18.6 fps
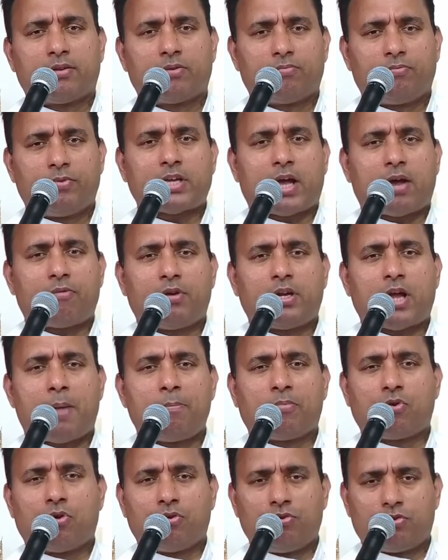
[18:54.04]
which
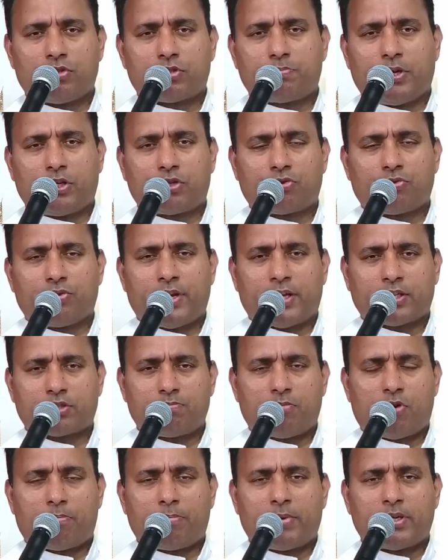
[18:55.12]
I'm going to speak to you next
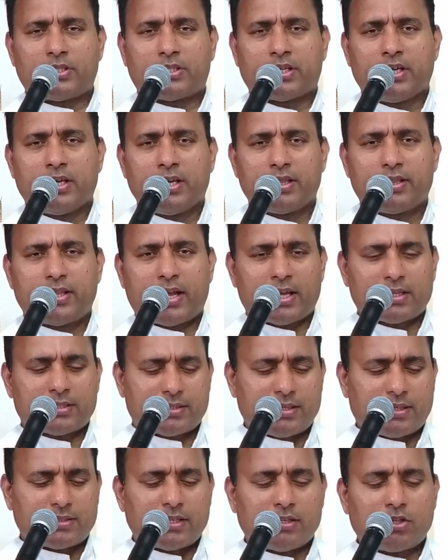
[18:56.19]
moment. There are
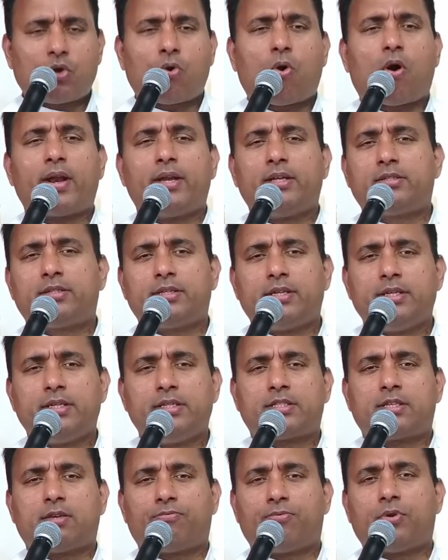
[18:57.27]
certain
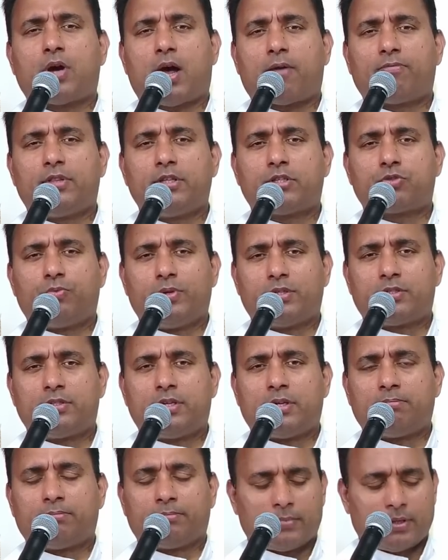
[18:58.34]
qualities if you have this
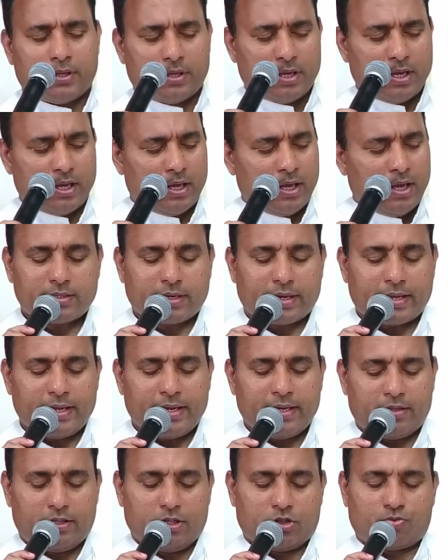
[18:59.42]
wisdom. Let's
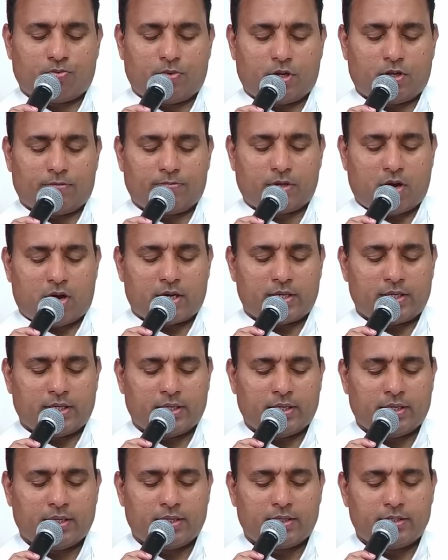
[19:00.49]
read this word of God,
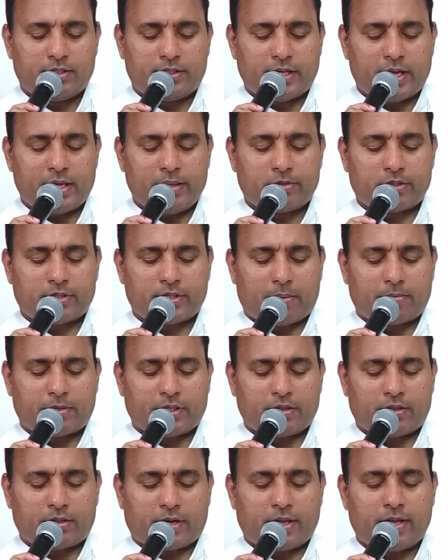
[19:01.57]
James chapter
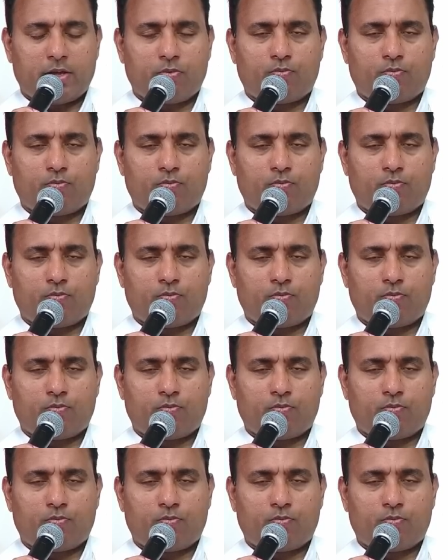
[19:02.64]
3,